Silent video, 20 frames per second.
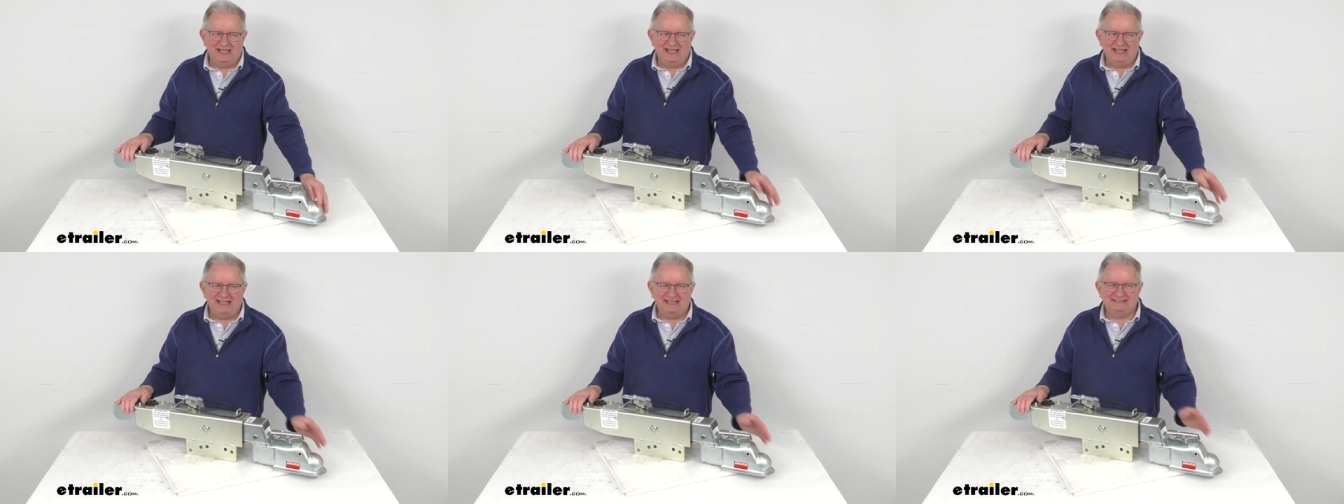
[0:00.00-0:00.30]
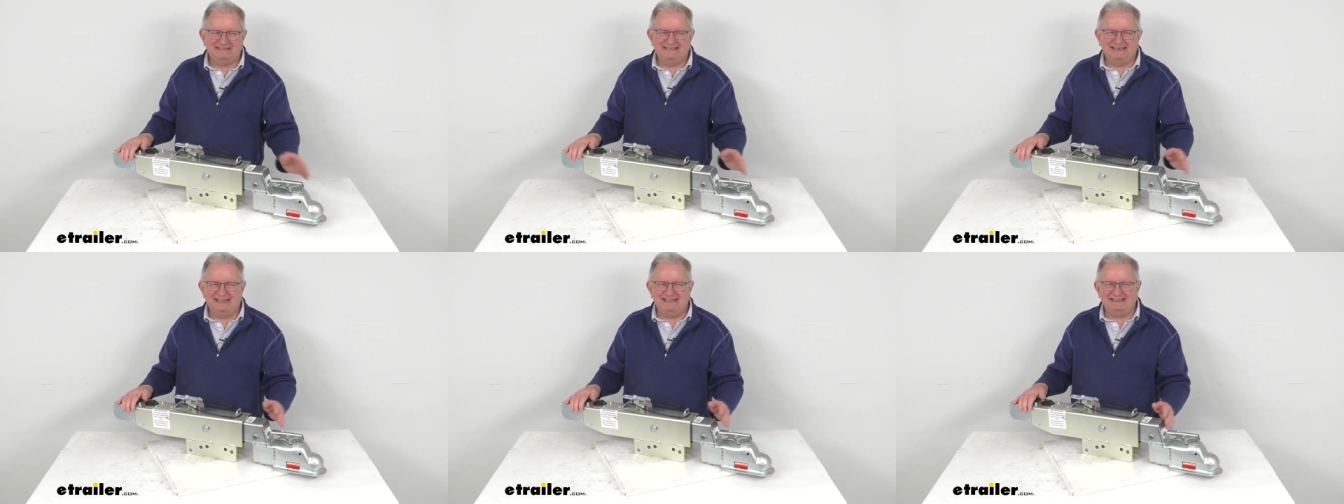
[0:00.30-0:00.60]
It has
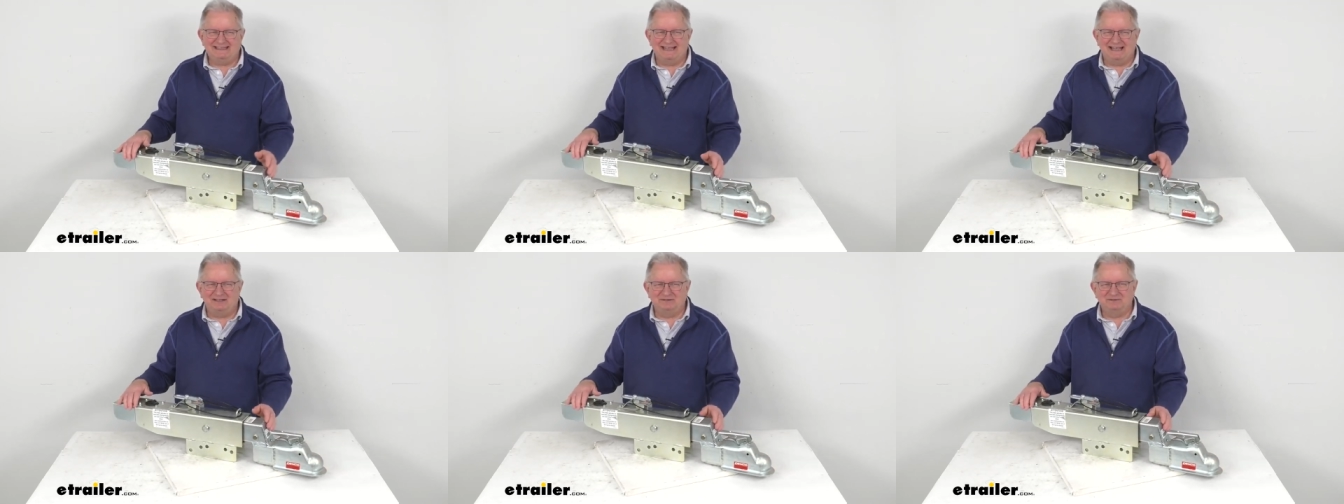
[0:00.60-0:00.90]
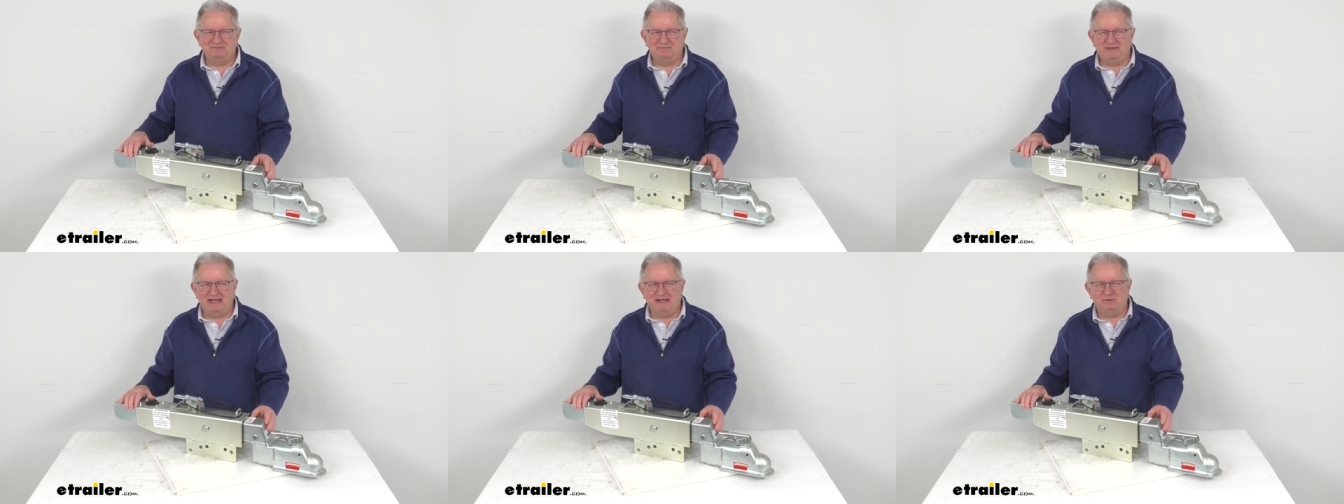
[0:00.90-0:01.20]
an
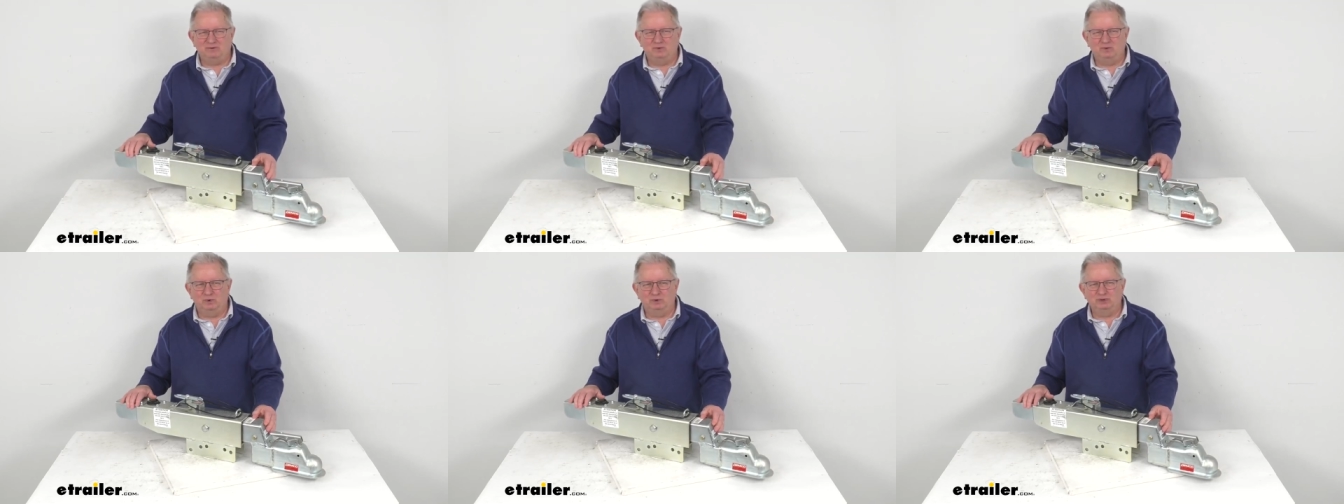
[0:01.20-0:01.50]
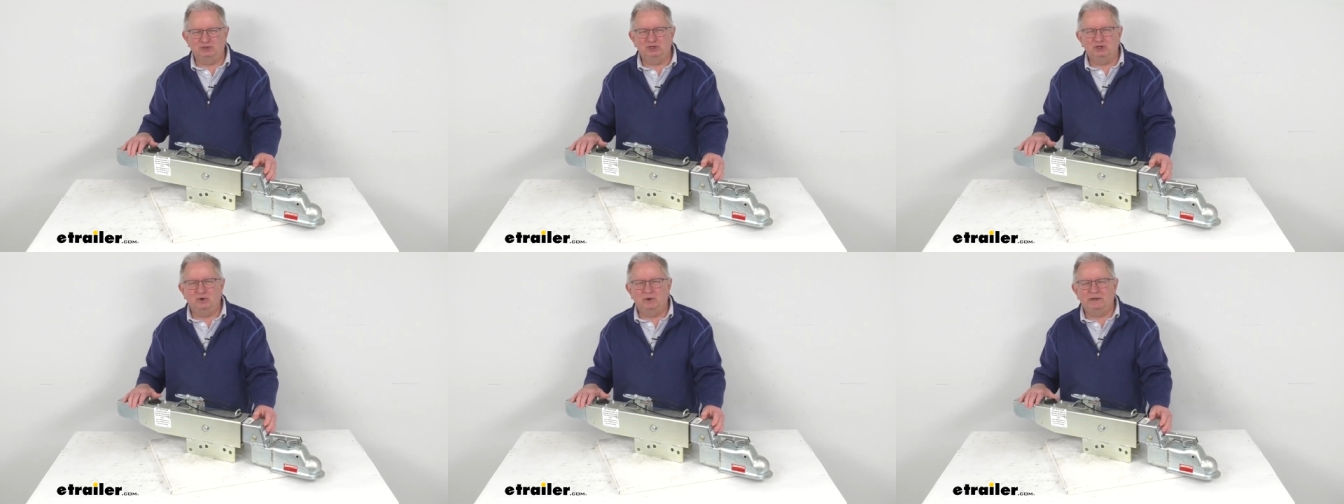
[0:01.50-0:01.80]
8,000 pound gross
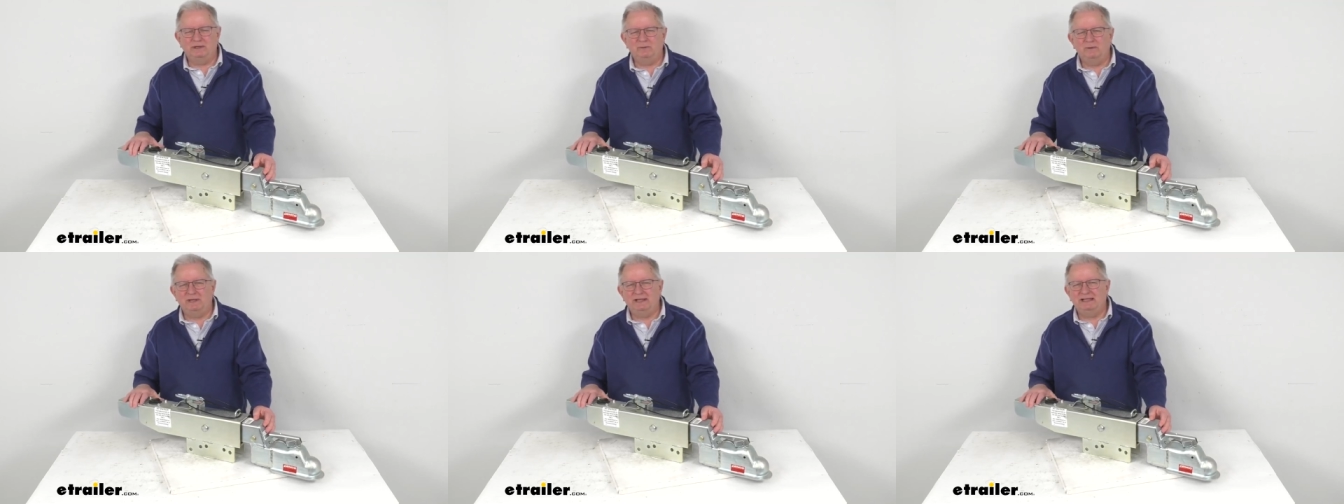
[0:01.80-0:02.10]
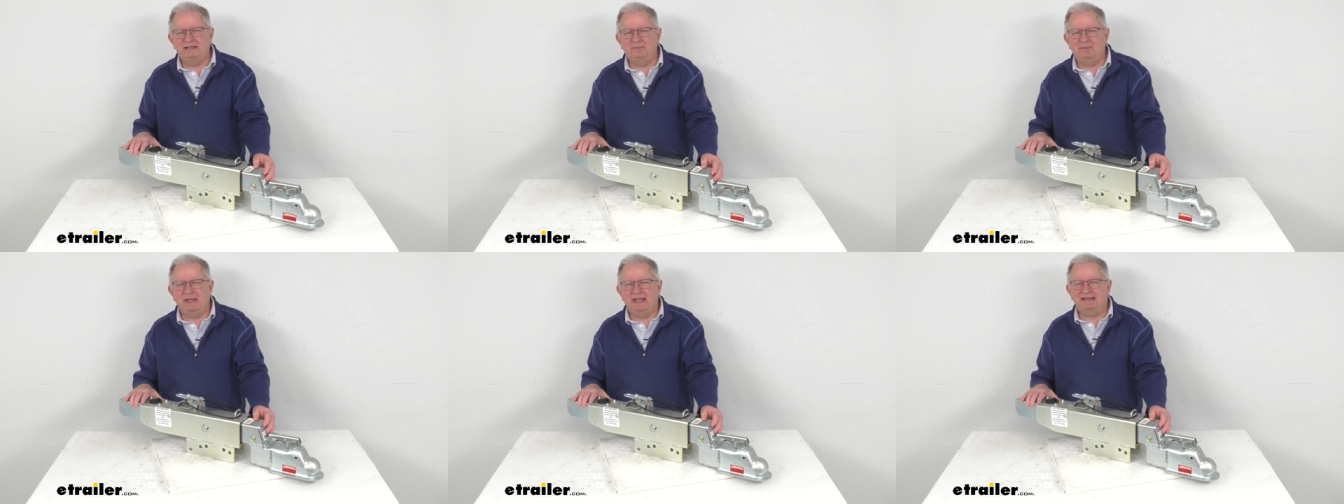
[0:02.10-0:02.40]
towing weight
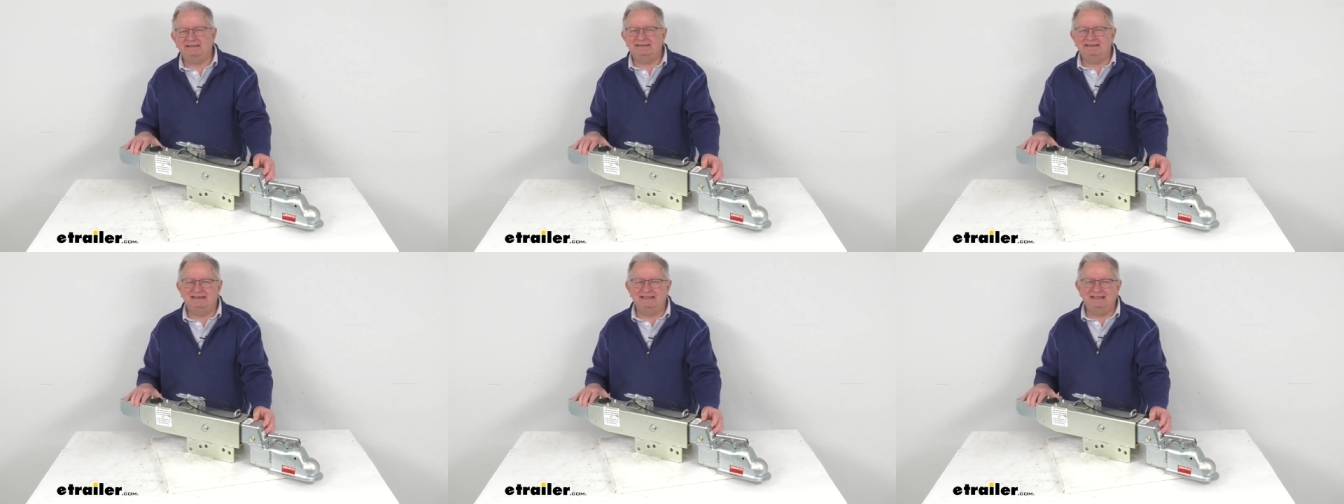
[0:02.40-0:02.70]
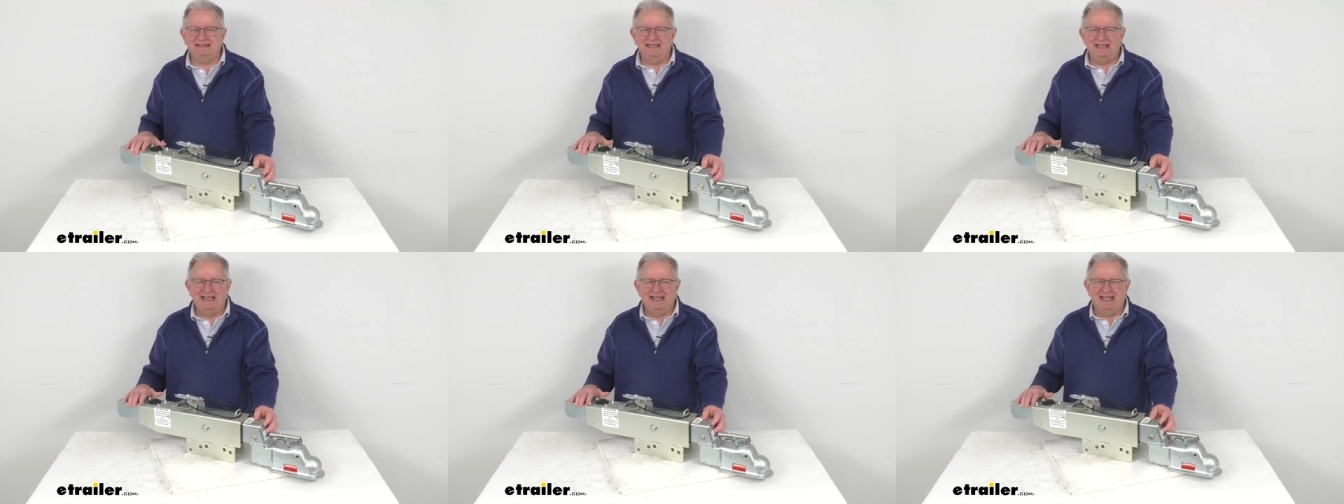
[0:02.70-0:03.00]

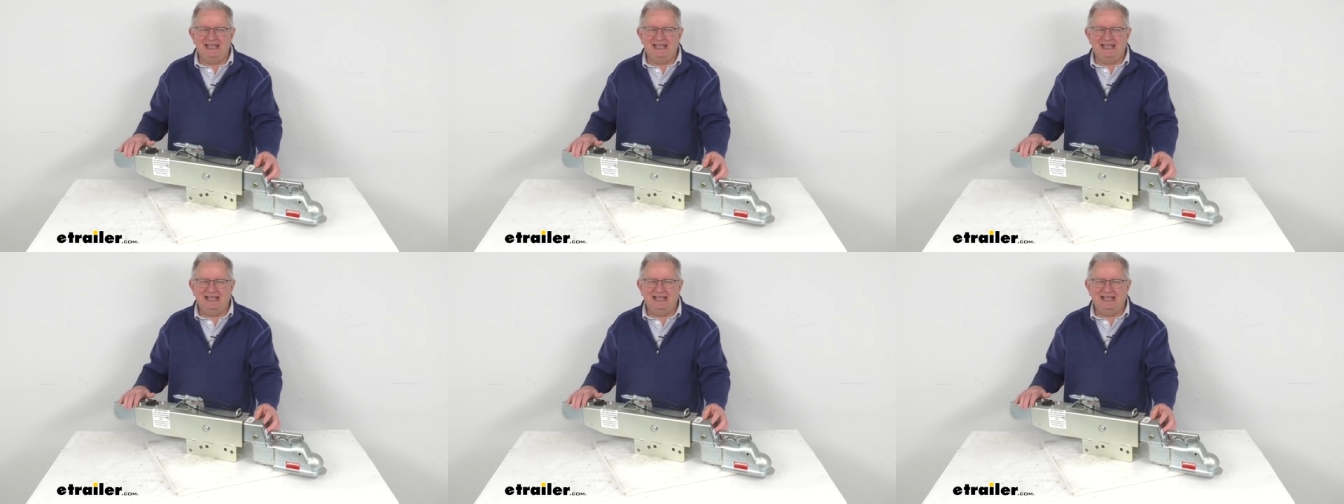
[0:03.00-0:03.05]
capacity,